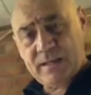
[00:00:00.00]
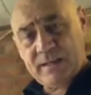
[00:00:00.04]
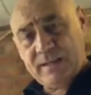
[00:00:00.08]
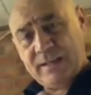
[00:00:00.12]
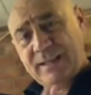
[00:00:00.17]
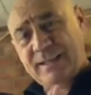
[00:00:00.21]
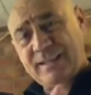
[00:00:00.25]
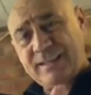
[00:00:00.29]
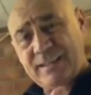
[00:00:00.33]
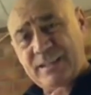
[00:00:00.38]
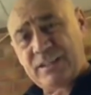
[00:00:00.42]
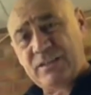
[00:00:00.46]

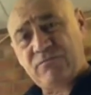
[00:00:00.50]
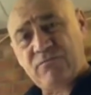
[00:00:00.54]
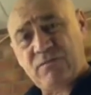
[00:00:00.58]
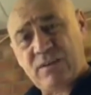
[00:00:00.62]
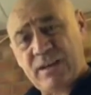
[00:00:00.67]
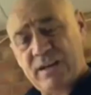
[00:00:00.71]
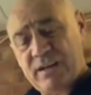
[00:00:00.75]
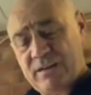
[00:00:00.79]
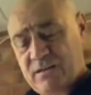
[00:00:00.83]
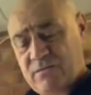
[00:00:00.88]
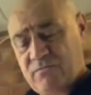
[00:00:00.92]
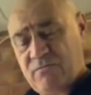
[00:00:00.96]
Now, these
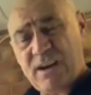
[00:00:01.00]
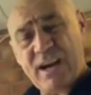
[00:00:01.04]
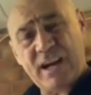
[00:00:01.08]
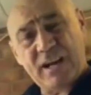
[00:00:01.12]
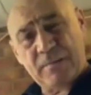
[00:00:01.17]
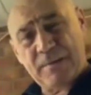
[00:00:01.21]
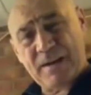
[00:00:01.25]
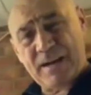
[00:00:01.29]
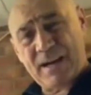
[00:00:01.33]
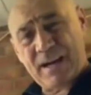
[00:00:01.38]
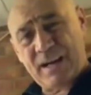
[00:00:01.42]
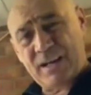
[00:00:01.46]
are around
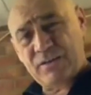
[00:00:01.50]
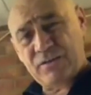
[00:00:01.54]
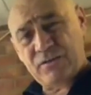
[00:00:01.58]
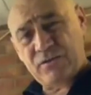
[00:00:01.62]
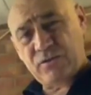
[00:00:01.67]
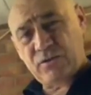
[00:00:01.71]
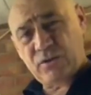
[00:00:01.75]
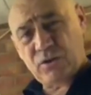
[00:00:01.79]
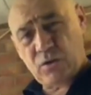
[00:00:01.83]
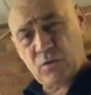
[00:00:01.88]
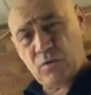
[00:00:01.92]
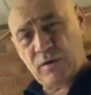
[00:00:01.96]
about
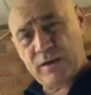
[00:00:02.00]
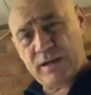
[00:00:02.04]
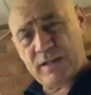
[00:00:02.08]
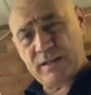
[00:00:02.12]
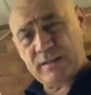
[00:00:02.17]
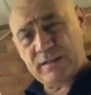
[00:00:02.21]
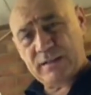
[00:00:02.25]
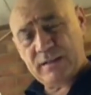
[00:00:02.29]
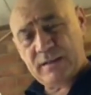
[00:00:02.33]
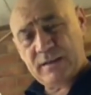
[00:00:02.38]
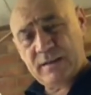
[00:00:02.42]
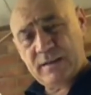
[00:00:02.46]
100 quid,
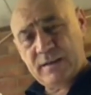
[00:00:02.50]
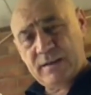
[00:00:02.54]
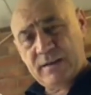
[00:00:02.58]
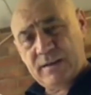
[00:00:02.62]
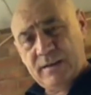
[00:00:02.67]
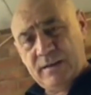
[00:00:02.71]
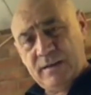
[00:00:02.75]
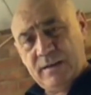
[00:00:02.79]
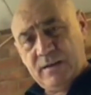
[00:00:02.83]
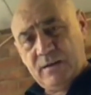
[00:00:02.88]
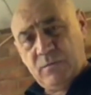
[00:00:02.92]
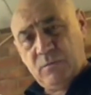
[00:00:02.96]

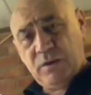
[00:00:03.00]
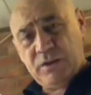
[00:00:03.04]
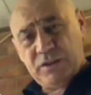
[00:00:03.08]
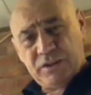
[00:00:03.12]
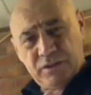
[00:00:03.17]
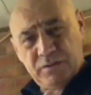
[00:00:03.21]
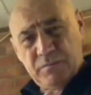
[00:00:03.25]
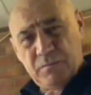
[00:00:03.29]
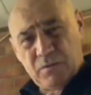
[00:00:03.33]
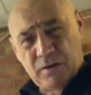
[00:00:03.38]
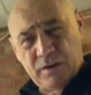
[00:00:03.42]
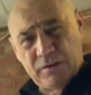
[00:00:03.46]
which
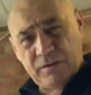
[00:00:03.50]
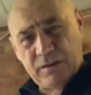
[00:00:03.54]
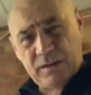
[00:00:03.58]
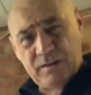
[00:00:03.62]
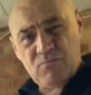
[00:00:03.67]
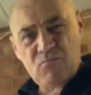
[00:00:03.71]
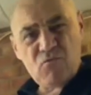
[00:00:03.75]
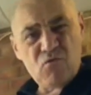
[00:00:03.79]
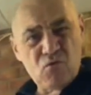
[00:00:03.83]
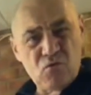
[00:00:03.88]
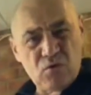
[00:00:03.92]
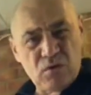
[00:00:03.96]
you might think,
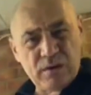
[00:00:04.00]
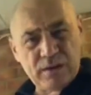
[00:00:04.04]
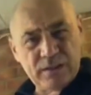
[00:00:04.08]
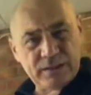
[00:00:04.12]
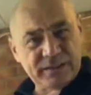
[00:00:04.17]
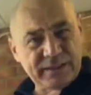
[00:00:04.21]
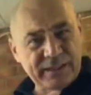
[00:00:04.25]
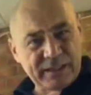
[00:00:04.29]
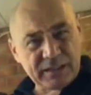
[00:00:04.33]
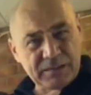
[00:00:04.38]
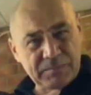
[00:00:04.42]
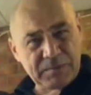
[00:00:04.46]
oh, that
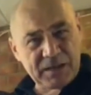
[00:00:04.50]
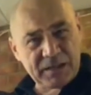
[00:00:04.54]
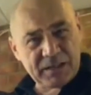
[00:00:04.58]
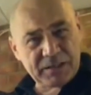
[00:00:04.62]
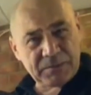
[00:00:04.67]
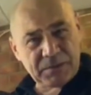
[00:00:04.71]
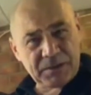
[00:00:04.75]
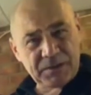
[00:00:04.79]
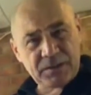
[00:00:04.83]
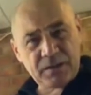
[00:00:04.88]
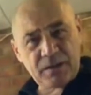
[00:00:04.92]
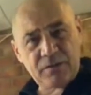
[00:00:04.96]
sounds a bit
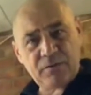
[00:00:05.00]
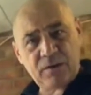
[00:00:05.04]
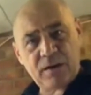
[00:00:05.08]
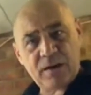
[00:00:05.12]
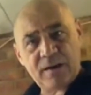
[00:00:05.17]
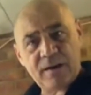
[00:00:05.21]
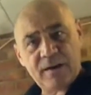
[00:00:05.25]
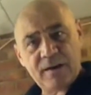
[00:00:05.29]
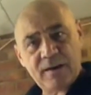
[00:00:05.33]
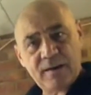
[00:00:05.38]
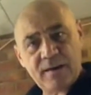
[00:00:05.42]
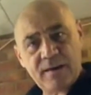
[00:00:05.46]
expensive,
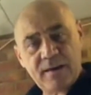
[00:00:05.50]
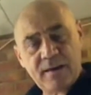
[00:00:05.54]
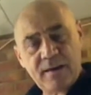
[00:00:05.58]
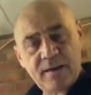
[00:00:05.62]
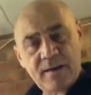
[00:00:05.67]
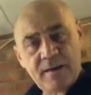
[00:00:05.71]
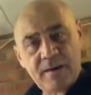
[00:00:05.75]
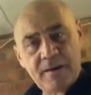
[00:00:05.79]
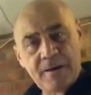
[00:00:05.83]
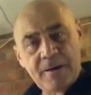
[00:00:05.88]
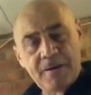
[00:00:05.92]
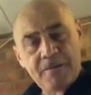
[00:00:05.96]

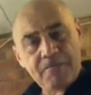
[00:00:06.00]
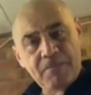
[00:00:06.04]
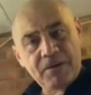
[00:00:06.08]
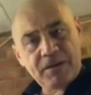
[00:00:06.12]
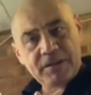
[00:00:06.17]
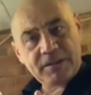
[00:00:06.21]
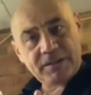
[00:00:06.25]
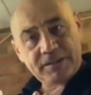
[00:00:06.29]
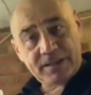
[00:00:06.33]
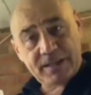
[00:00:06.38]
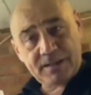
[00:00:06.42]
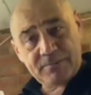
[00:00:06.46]
but it's
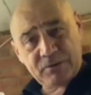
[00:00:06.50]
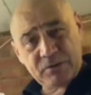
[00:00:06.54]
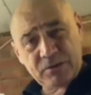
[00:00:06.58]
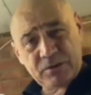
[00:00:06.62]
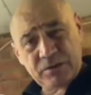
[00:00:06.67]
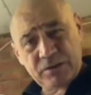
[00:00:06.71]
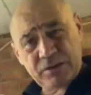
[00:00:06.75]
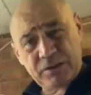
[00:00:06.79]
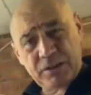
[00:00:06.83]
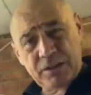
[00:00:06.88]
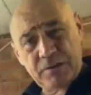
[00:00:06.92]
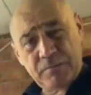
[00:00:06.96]
a damn sight
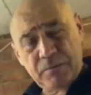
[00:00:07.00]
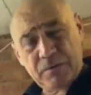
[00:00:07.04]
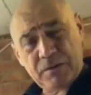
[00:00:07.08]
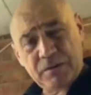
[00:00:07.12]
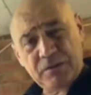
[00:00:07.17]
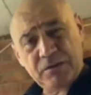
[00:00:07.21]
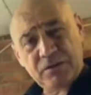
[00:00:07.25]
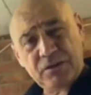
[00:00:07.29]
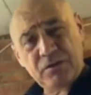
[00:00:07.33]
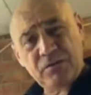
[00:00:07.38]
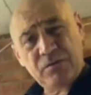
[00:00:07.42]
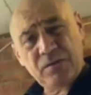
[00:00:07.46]
cheaper than
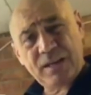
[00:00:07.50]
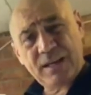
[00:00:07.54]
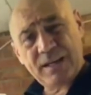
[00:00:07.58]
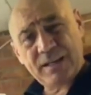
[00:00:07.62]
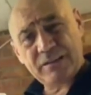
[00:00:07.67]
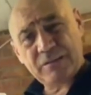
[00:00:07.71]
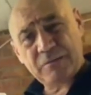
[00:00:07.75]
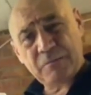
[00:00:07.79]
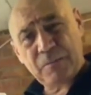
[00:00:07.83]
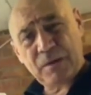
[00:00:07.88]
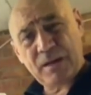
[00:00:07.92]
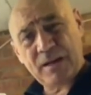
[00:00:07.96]

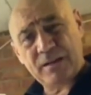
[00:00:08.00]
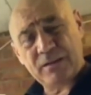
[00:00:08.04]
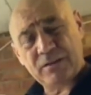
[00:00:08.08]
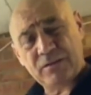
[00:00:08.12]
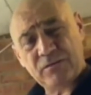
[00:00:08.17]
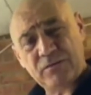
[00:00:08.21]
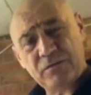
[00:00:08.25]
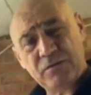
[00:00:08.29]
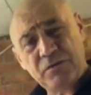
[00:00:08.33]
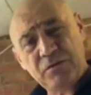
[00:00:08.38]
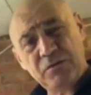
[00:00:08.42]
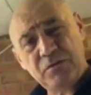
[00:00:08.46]
£2,000
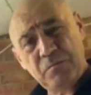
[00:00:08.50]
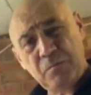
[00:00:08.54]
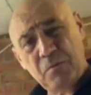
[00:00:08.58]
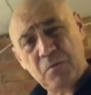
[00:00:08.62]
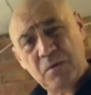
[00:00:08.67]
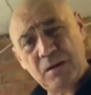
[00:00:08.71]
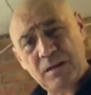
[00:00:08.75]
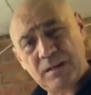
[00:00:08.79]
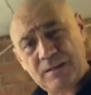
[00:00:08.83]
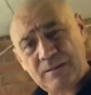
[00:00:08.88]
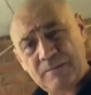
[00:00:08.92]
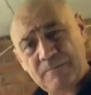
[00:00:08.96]
for a new
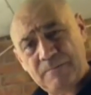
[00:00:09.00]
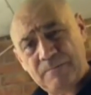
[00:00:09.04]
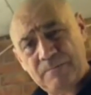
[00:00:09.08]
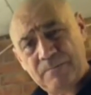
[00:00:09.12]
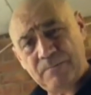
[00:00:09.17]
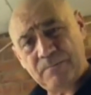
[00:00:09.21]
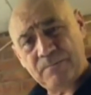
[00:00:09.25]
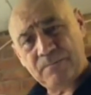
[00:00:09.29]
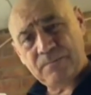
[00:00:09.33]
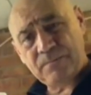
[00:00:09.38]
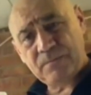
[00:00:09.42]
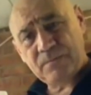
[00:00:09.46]
boiler.
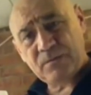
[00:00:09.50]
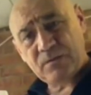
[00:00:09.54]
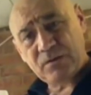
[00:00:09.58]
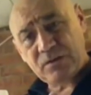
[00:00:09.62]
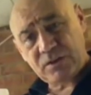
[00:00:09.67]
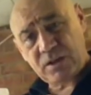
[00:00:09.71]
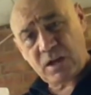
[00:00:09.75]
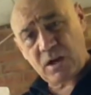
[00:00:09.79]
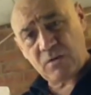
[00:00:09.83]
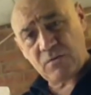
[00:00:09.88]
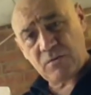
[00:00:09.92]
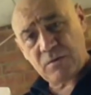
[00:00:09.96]

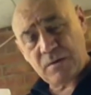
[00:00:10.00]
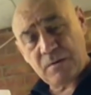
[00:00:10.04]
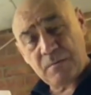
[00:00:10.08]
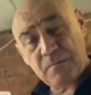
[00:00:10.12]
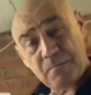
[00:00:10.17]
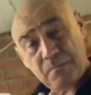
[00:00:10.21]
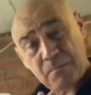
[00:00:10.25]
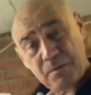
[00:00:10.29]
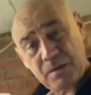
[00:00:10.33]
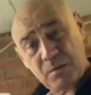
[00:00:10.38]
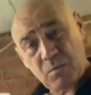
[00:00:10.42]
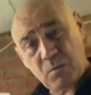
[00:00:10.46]
So,
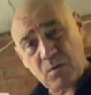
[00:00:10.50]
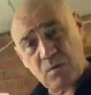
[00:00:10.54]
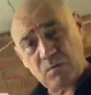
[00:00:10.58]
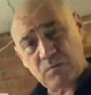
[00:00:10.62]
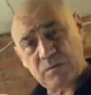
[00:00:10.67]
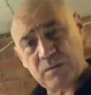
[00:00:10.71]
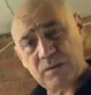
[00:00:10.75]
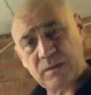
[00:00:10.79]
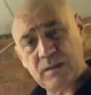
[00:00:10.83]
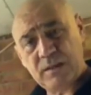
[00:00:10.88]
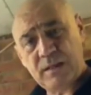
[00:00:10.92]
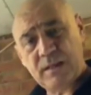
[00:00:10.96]
be warned,
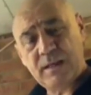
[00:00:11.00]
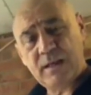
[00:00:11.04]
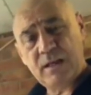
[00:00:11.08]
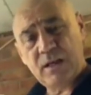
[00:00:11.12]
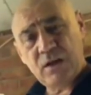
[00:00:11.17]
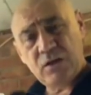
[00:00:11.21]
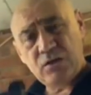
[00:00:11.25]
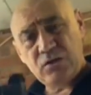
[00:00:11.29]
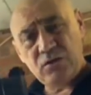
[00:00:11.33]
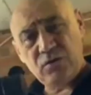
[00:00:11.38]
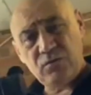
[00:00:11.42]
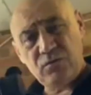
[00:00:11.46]

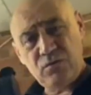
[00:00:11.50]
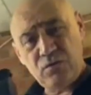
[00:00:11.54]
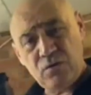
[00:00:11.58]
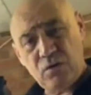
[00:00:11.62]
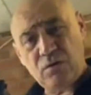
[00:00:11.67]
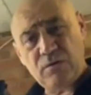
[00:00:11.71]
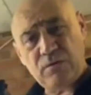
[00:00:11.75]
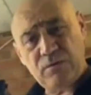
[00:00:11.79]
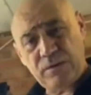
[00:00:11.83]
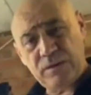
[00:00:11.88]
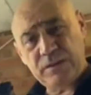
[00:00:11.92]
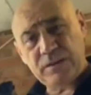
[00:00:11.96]
do
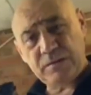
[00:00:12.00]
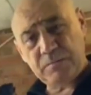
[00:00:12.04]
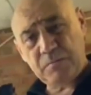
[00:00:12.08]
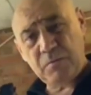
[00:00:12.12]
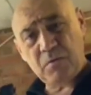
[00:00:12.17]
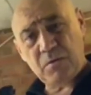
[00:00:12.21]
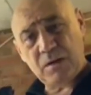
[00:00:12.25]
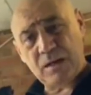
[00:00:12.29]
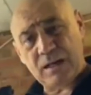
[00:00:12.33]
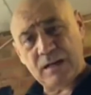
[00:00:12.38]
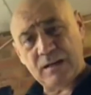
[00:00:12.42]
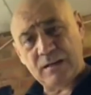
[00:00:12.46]
not fit a
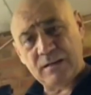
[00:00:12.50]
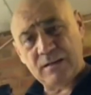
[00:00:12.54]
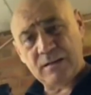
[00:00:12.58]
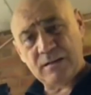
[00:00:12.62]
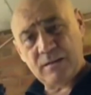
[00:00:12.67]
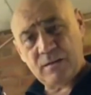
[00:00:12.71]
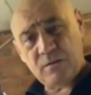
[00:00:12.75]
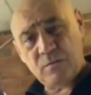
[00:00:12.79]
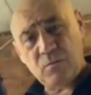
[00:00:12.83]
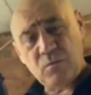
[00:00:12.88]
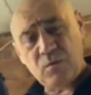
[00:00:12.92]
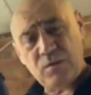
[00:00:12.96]
boiler
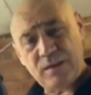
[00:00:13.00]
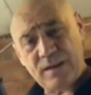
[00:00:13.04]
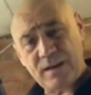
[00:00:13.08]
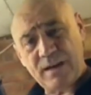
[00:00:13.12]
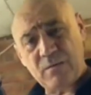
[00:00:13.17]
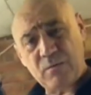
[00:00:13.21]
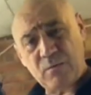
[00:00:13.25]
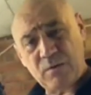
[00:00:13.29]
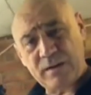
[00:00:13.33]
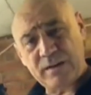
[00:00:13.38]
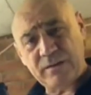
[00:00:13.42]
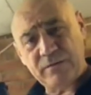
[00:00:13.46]

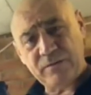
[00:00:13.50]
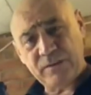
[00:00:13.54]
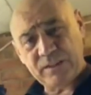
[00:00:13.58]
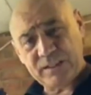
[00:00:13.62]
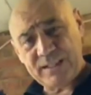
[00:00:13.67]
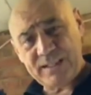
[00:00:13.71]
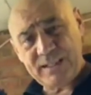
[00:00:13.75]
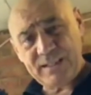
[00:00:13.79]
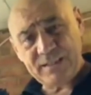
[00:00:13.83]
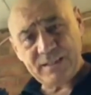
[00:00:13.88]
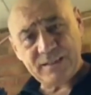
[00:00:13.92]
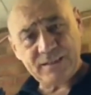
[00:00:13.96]
without one of
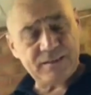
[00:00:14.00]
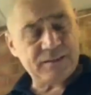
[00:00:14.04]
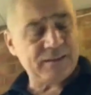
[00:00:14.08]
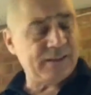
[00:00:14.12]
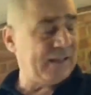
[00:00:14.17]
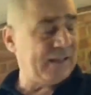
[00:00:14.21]
these,